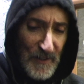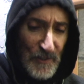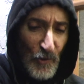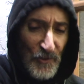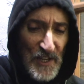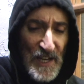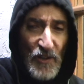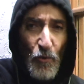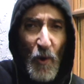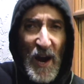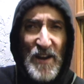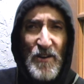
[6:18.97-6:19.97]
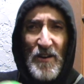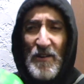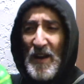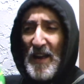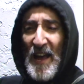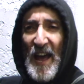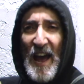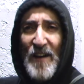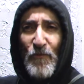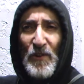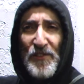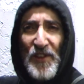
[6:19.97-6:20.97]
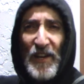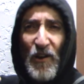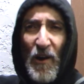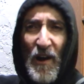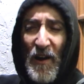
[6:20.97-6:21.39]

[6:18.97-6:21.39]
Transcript: you know, the equator, everything